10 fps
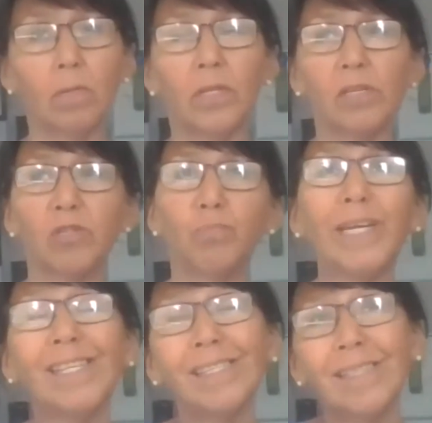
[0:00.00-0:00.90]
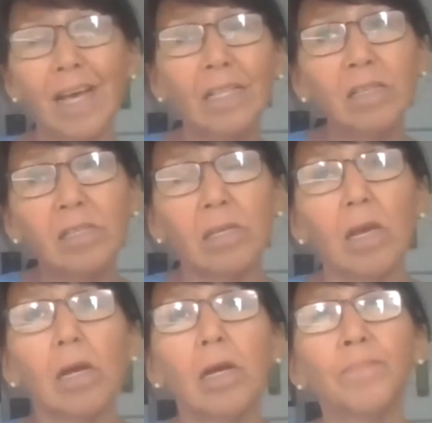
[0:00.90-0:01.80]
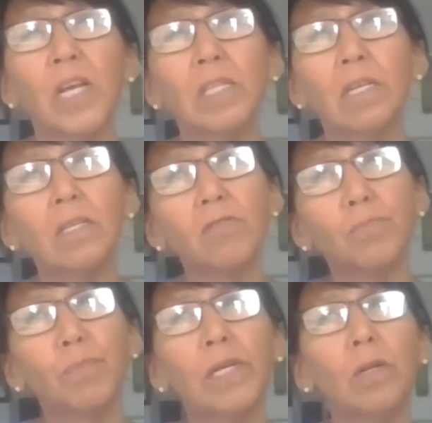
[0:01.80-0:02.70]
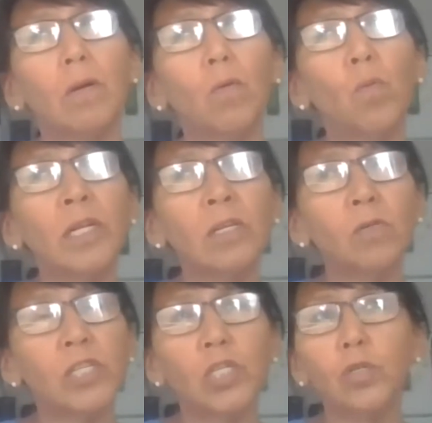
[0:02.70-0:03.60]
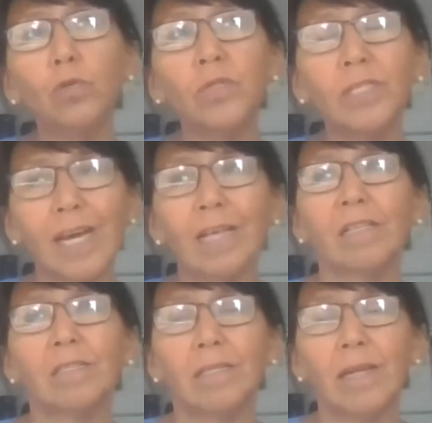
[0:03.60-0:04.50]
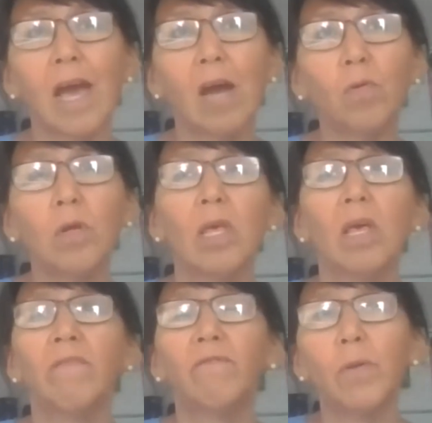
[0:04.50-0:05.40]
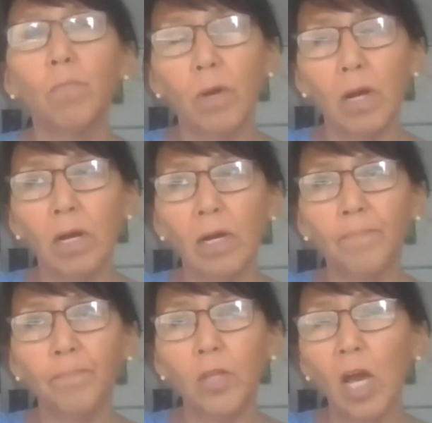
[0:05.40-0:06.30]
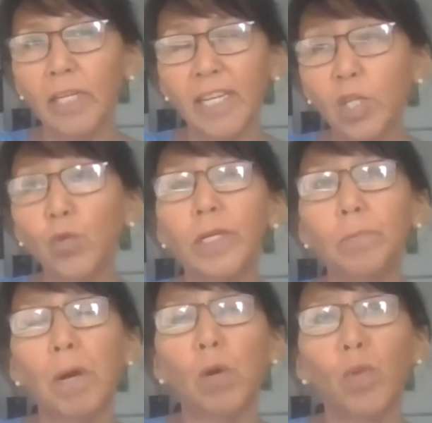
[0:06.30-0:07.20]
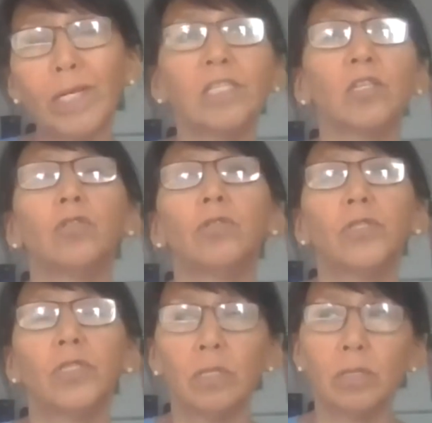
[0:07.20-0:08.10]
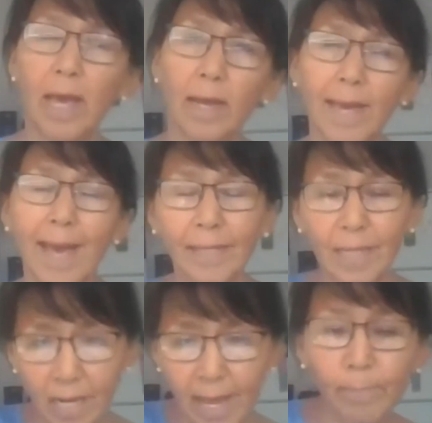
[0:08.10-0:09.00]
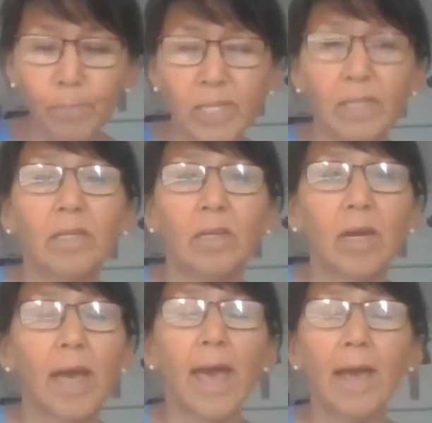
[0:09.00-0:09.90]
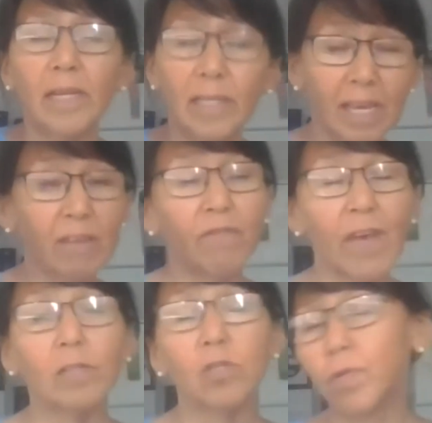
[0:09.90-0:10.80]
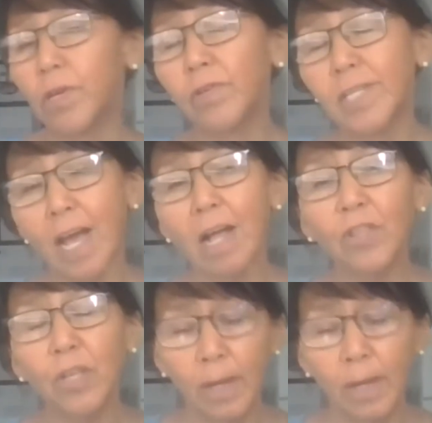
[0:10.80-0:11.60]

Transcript: There's been deaths. I think there's been one or two deaths now from not Inuit but Westerners that had climbed it and they fell to their death.